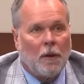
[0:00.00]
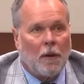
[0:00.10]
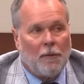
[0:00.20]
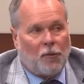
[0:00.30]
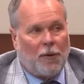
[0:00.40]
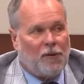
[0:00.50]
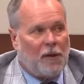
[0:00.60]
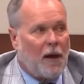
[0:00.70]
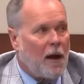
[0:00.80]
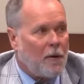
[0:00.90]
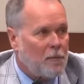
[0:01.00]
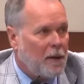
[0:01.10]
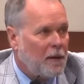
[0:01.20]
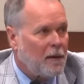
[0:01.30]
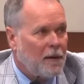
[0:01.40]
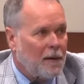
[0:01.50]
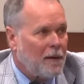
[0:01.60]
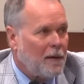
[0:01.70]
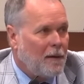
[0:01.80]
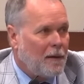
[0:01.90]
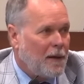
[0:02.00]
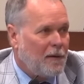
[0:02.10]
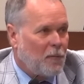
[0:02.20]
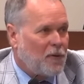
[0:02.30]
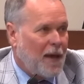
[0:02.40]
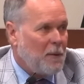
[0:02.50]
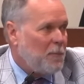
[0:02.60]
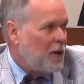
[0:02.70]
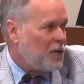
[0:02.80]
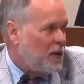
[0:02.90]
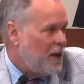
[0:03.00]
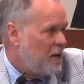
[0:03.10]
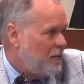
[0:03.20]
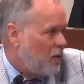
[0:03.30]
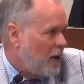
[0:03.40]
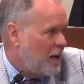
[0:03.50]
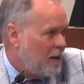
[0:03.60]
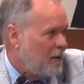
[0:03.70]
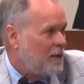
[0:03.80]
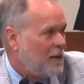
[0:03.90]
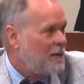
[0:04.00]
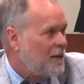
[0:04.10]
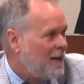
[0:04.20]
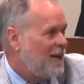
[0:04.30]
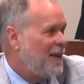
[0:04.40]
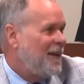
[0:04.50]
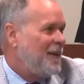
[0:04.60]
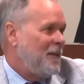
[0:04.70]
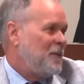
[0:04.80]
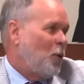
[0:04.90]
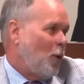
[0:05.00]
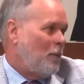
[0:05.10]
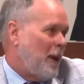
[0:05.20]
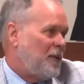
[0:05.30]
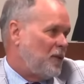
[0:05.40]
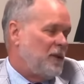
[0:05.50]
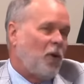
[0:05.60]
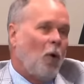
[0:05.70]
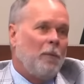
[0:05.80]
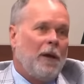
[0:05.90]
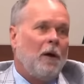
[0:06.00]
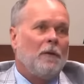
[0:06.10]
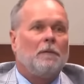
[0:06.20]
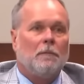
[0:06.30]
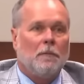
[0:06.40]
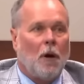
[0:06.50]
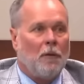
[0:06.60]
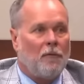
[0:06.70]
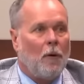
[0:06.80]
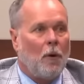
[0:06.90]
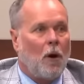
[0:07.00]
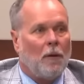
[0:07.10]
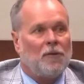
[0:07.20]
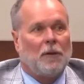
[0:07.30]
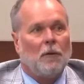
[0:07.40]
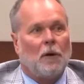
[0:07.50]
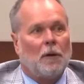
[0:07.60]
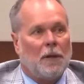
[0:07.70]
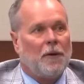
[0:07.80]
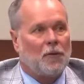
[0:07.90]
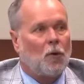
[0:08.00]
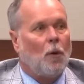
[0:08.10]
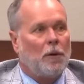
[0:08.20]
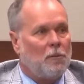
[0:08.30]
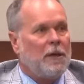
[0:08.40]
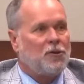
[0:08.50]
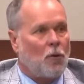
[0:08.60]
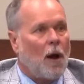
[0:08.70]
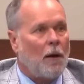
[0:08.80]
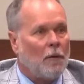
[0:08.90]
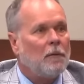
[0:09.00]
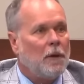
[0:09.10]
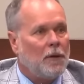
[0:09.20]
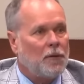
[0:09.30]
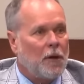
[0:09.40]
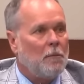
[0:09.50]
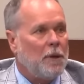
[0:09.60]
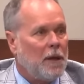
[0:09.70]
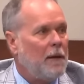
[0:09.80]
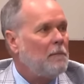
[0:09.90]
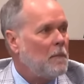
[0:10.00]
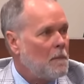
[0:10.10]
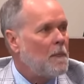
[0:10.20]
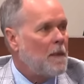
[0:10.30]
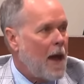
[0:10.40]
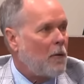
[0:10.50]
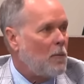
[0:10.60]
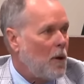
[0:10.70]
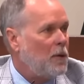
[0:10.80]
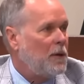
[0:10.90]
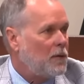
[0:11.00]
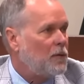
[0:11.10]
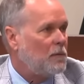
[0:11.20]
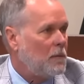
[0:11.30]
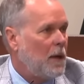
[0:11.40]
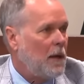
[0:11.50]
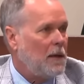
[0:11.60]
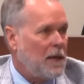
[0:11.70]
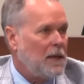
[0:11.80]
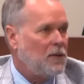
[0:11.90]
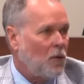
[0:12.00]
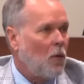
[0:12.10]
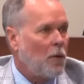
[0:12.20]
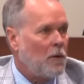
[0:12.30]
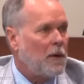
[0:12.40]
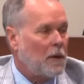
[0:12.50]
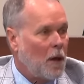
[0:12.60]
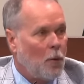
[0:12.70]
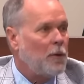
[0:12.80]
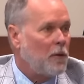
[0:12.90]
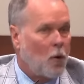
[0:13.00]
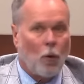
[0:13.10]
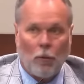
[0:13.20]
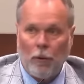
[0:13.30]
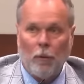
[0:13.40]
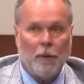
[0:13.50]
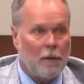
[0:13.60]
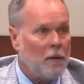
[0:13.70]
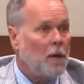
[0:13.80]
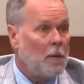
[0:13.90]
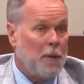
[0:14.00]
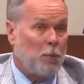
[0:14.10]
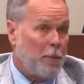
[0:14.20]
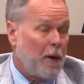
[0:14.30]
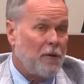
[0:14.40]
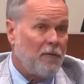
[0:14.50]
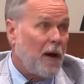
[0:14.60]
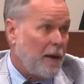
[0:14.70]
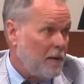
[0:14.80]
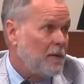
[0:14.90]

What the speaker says: There's a reason he hired me. He didn't retain me because he needed a friend. Tor basically told me on the phone call, he said, look, there's going to be a trial and it's going to be acrimonious. And he needs a lawyer that can go into the courtroom and be prepared to fight.